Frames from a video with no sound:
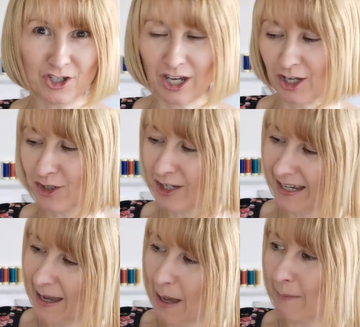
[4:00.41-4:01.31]
change.
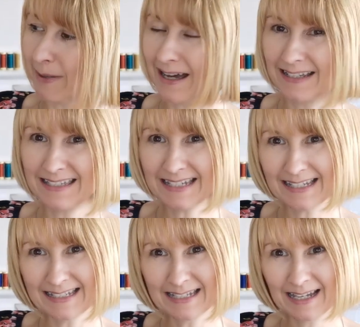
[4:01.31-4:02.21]
But I
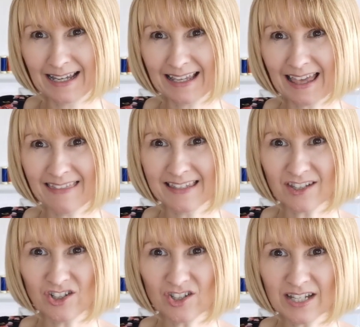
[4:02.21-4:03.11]
did get these
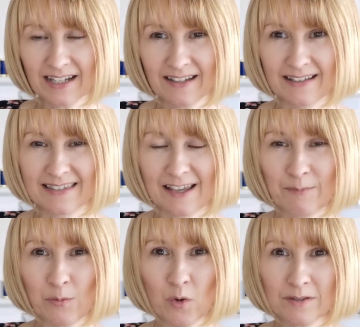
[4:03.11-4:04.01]
coat hangers.
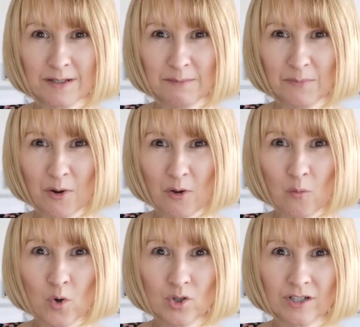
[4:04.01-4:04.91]
I've been wanting more
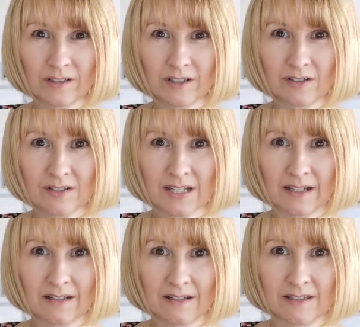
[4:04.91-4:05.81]
wooden coat
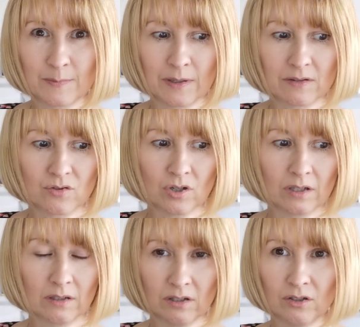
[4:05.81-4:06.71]
hangers because,
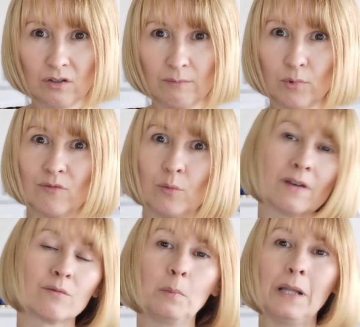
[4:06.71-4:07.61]
you know, they move
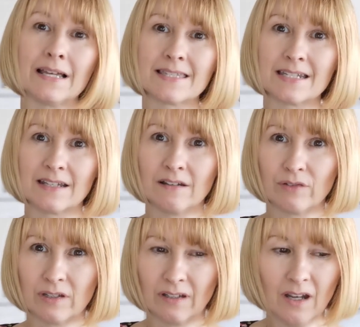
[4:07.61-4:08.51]
away from plastic and
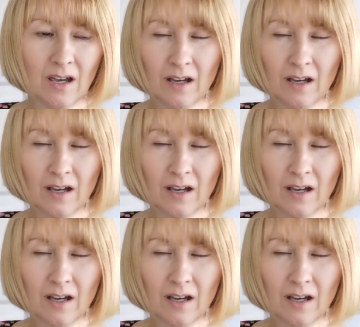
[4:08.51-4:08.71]
everything.